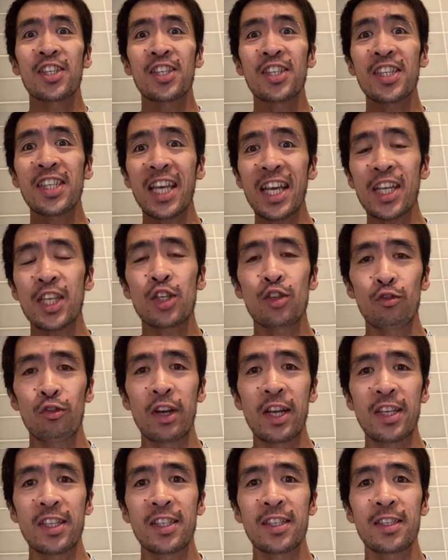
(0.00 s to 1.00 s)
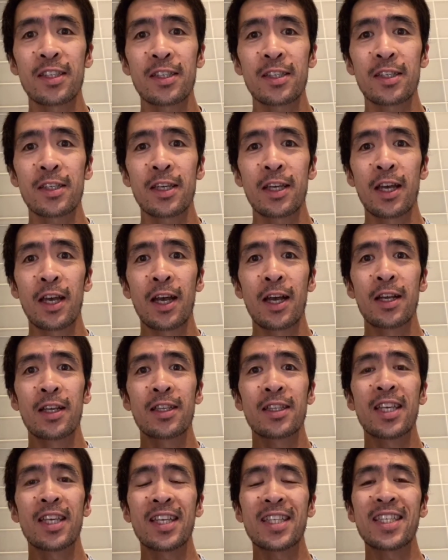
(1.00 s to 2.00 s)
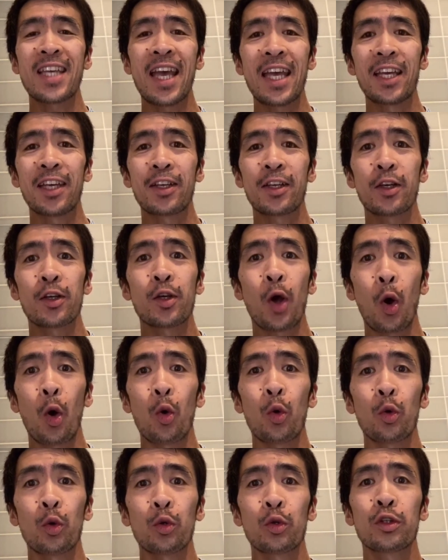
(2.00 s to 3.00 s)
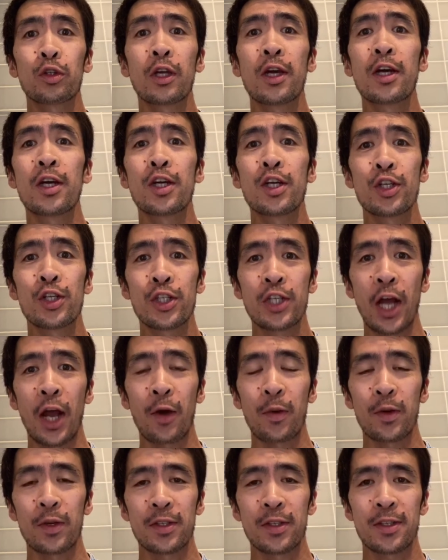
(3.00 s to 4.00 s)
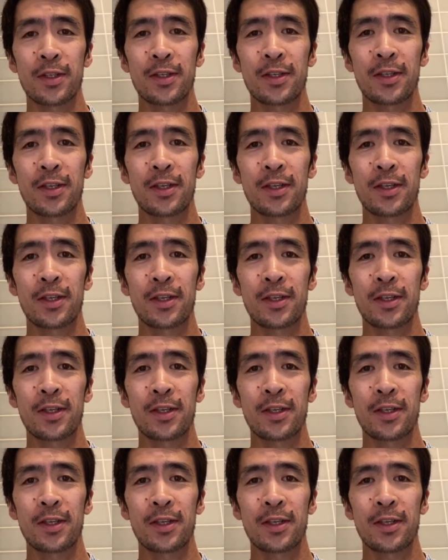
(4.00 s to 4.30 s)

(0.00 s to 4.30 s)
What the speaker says: 6 reasons to take cold showers.